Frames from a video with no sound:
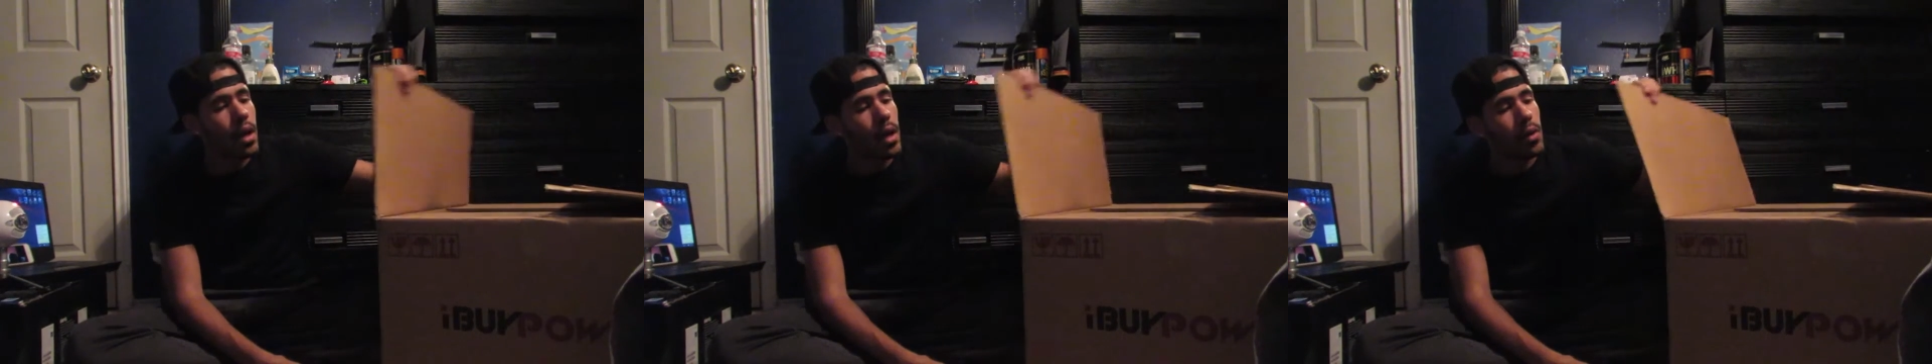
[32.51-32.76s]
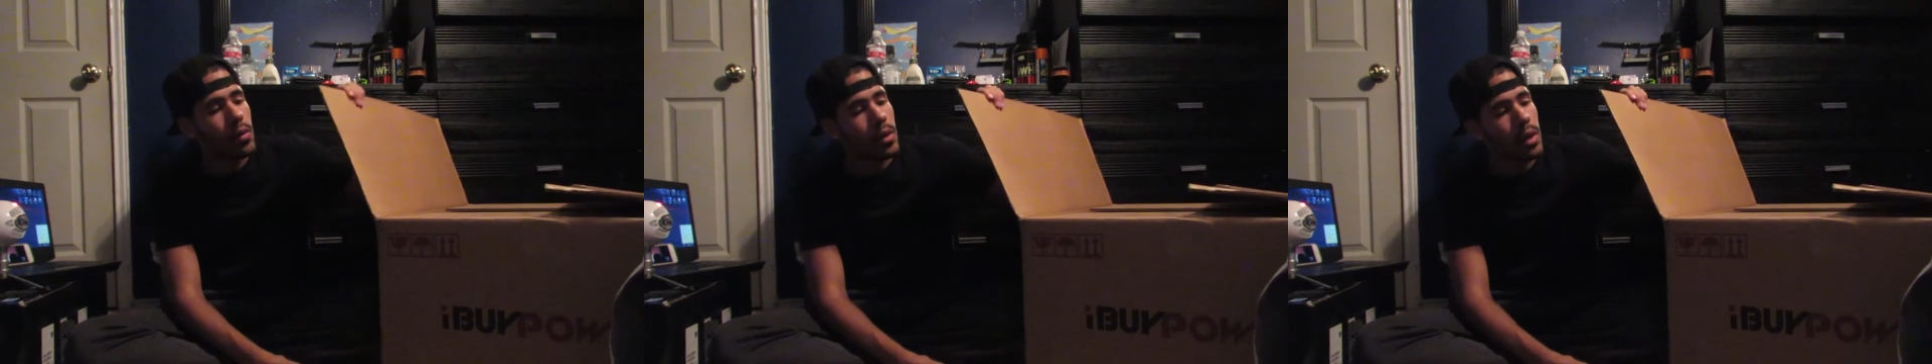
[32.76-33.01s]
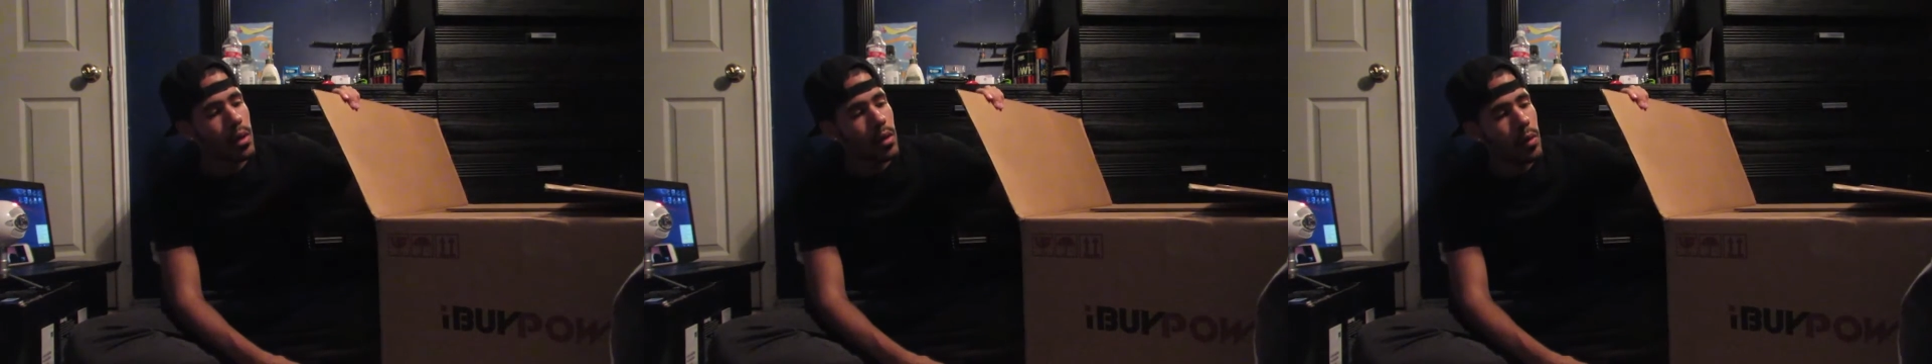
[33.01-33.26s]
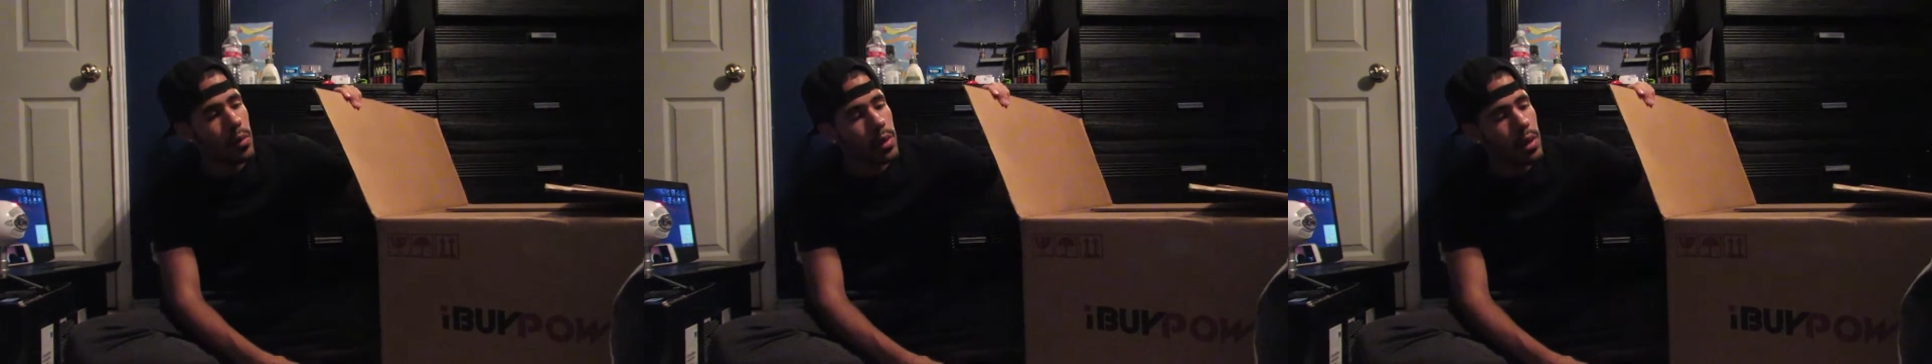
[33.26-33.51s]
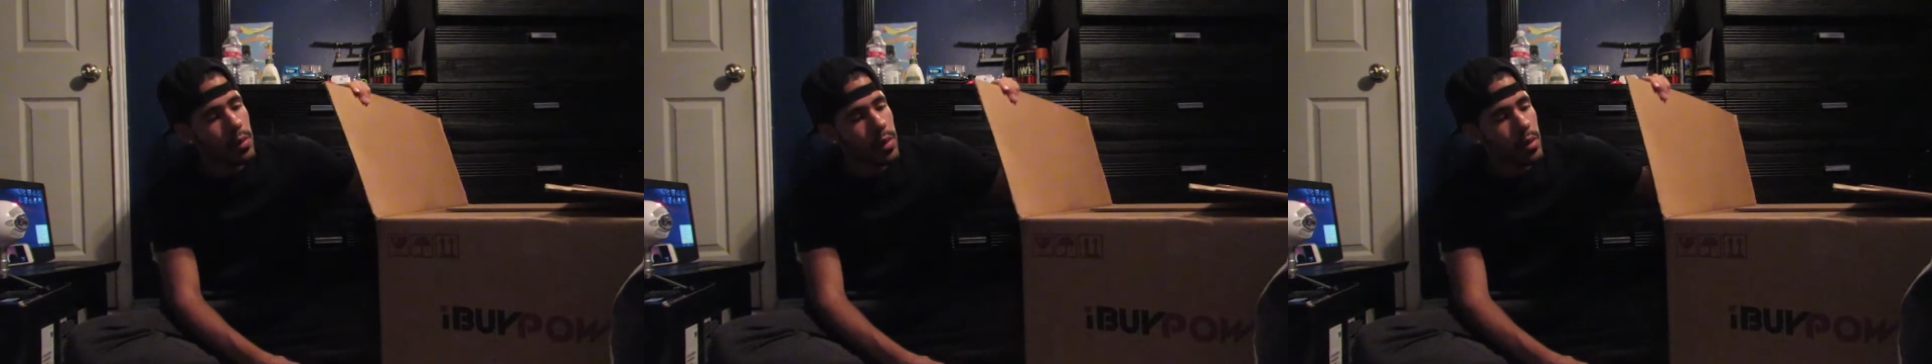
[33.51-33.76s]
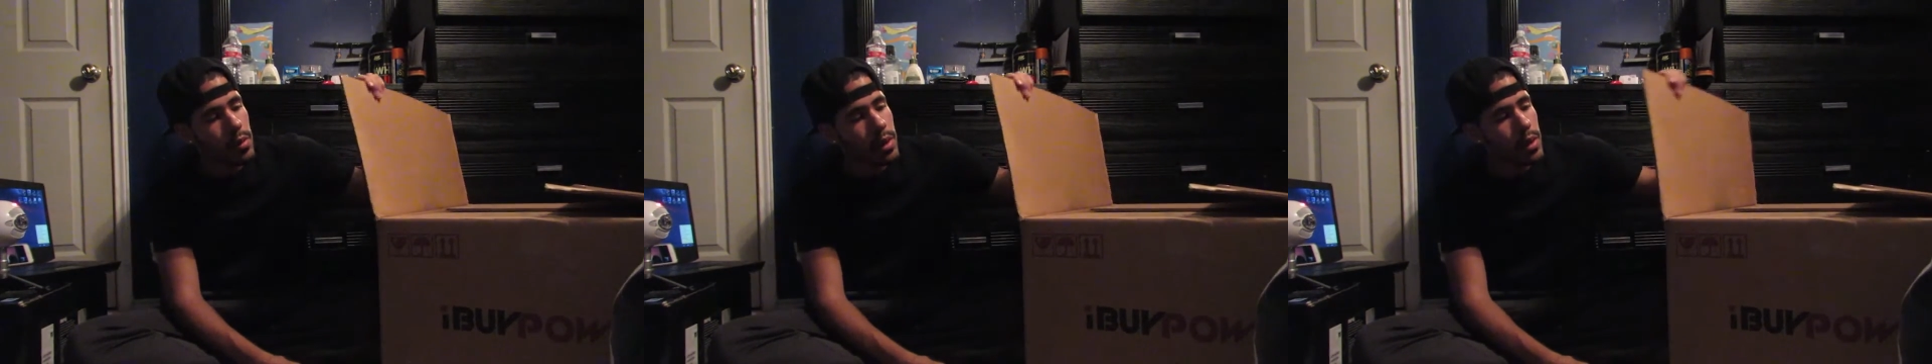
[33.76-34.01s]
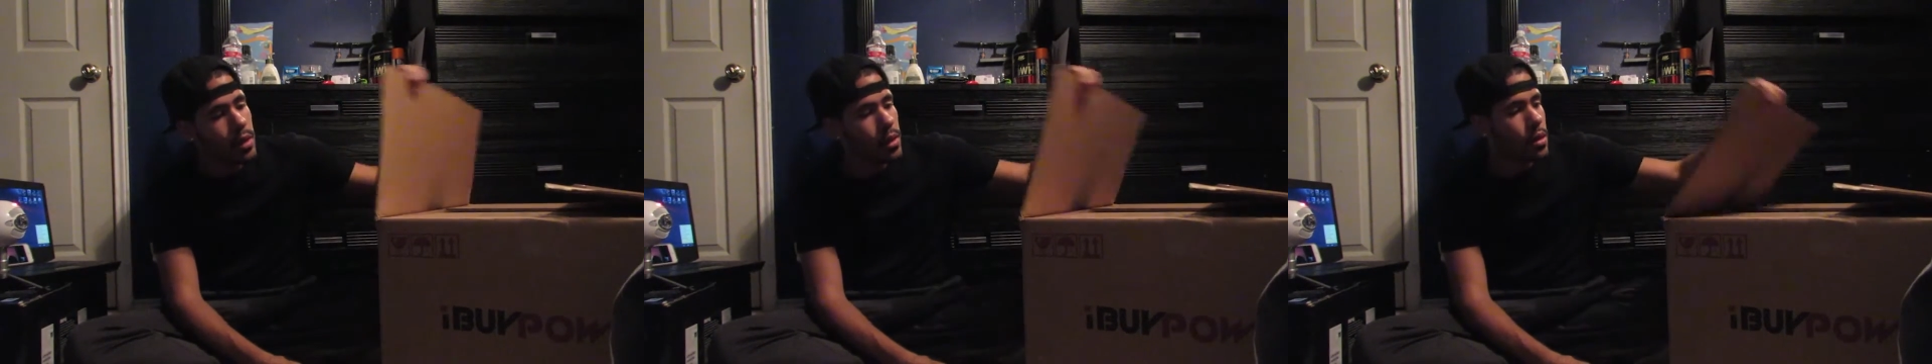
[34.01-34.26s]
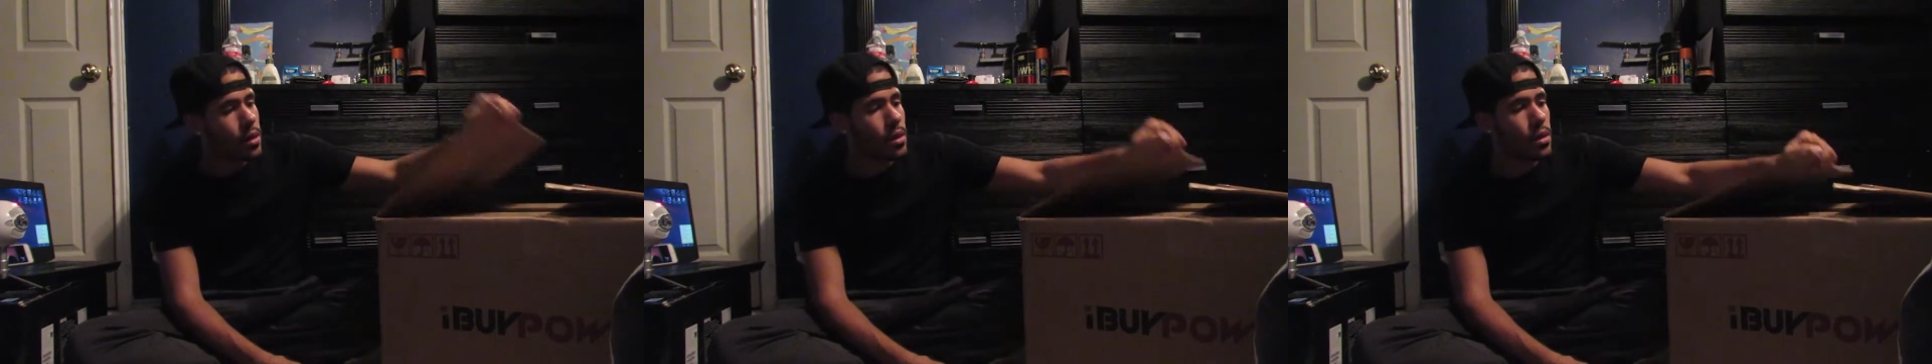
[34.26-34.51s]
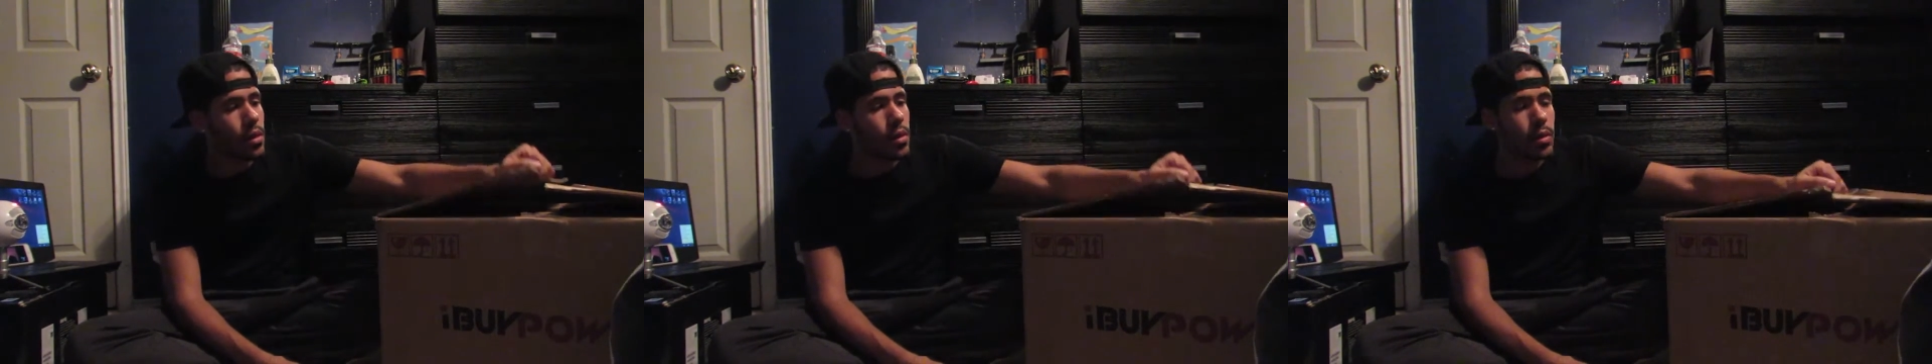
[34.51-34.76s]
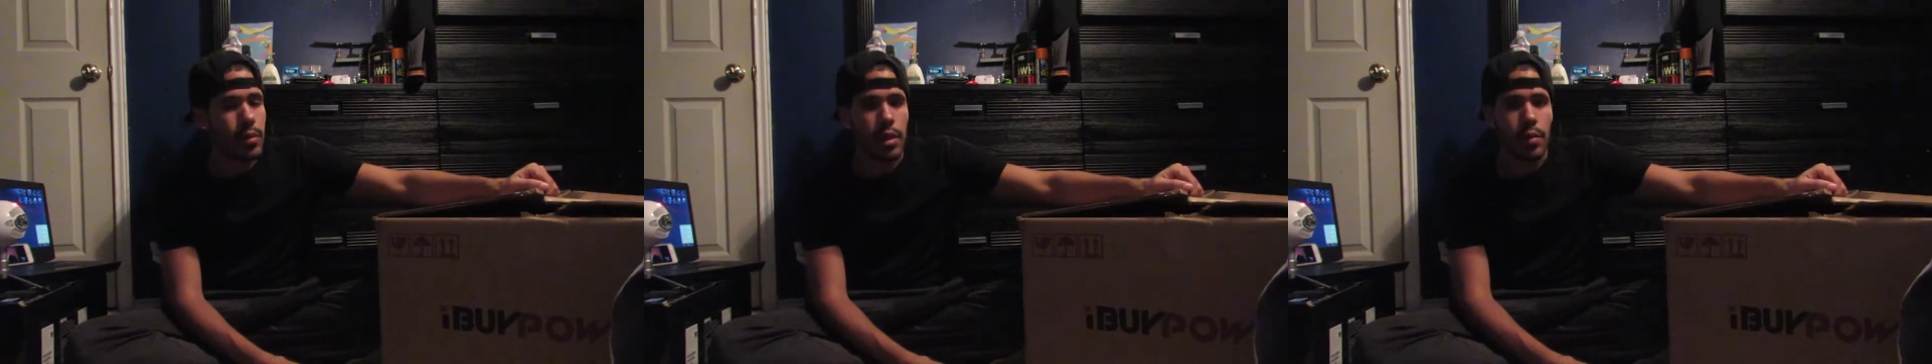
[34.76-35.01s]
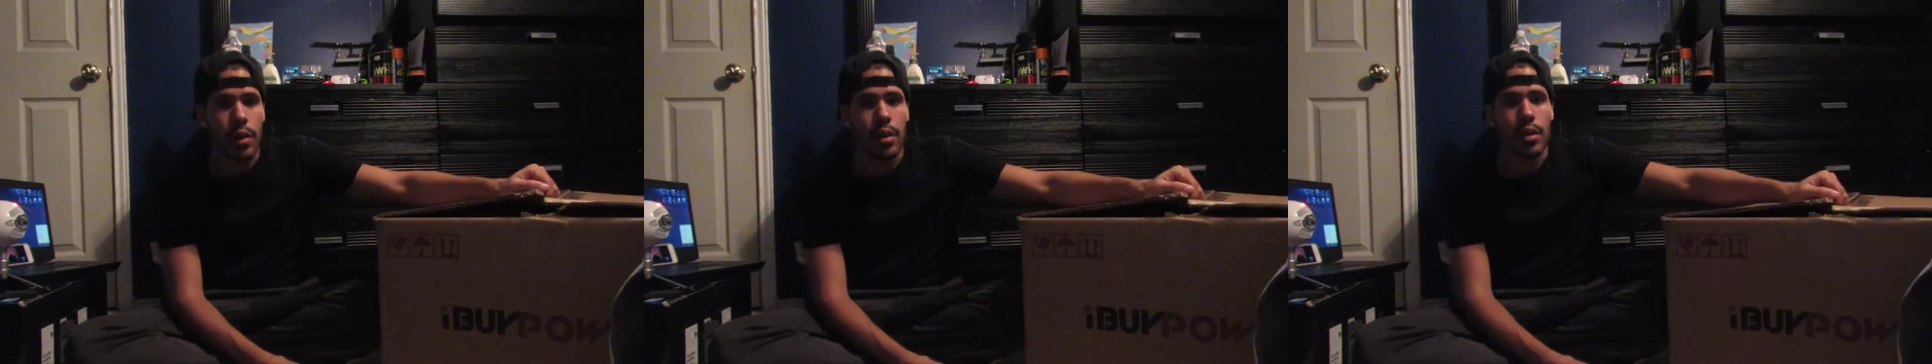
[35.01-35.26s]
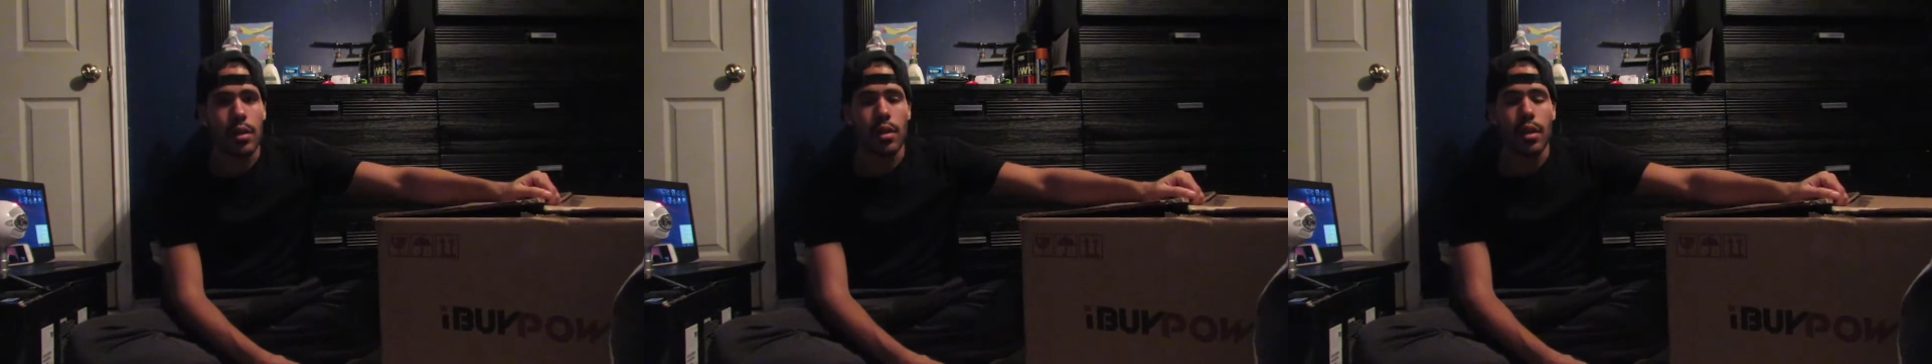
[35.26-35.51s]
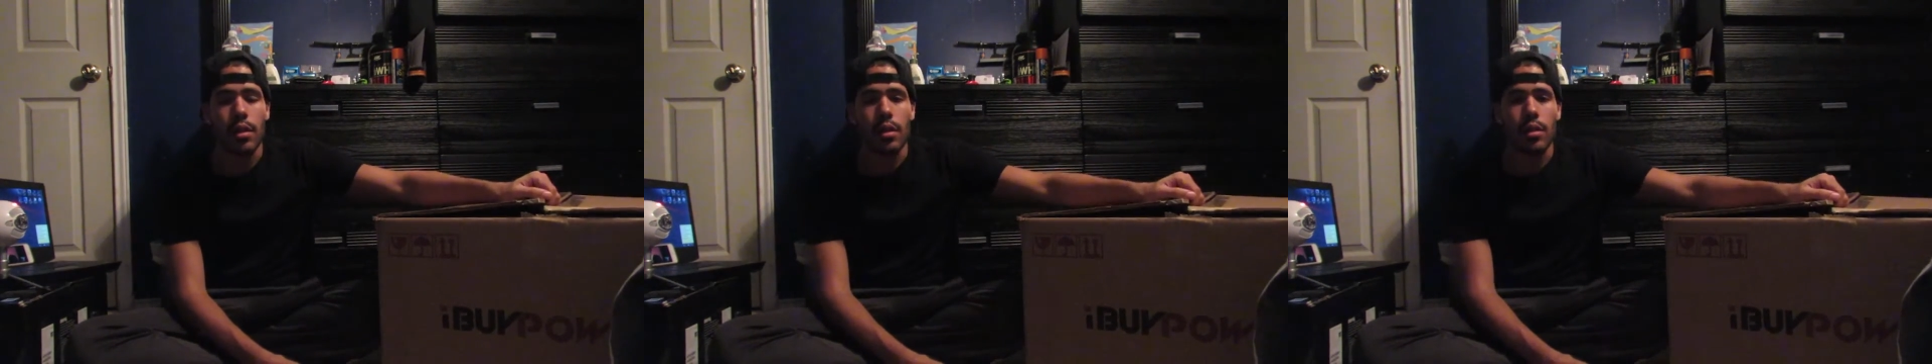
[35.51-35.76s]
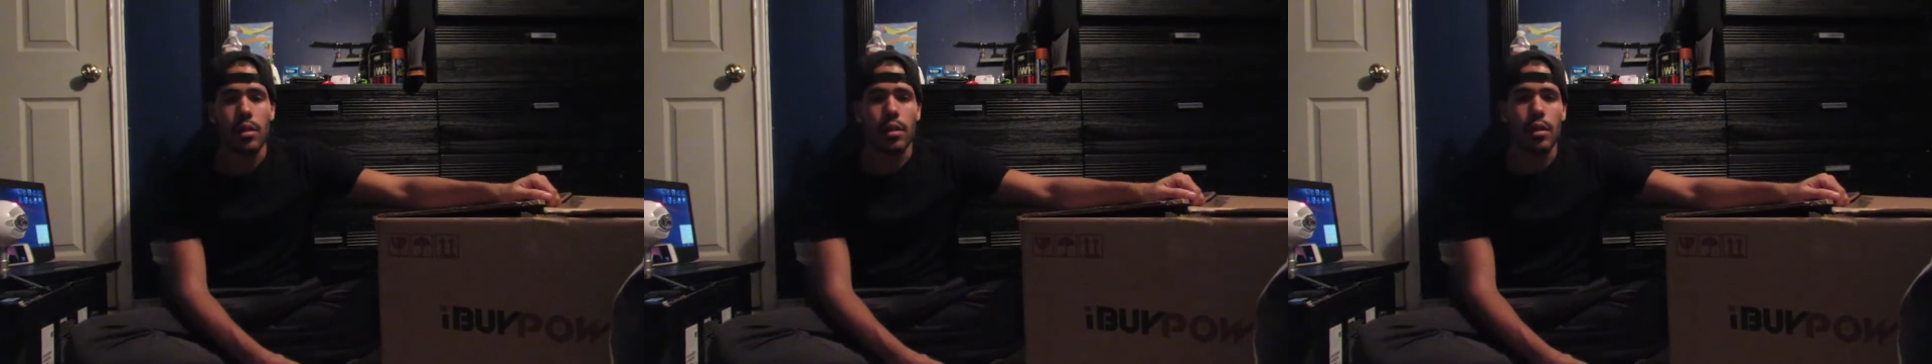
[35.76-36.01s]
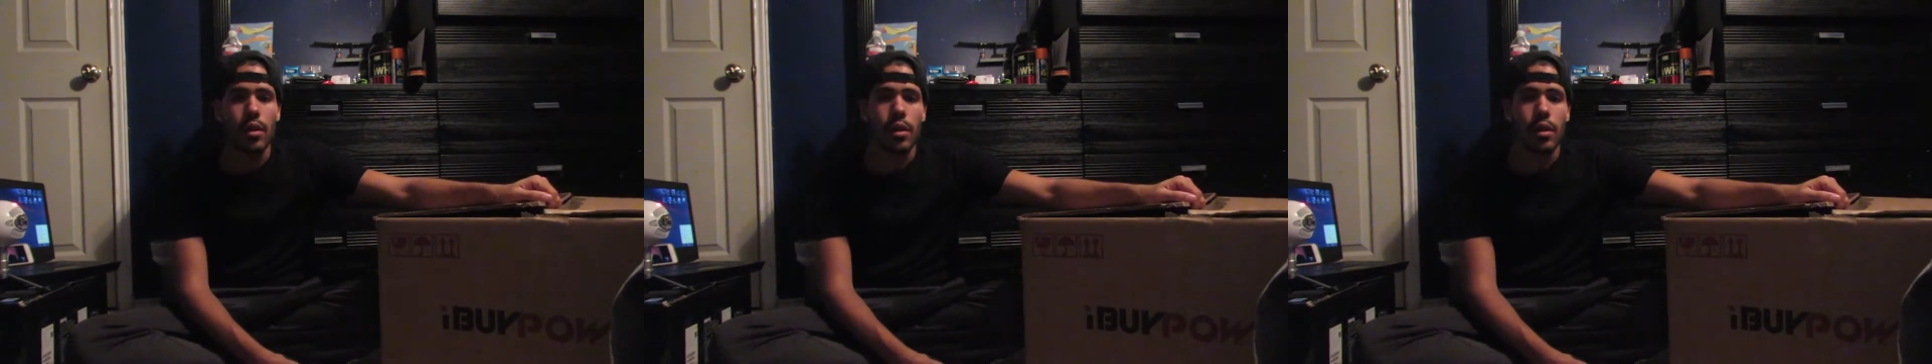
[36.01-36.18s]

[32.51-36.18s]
I went ahead and opened up a little bit, so it'll make the process a lot easier.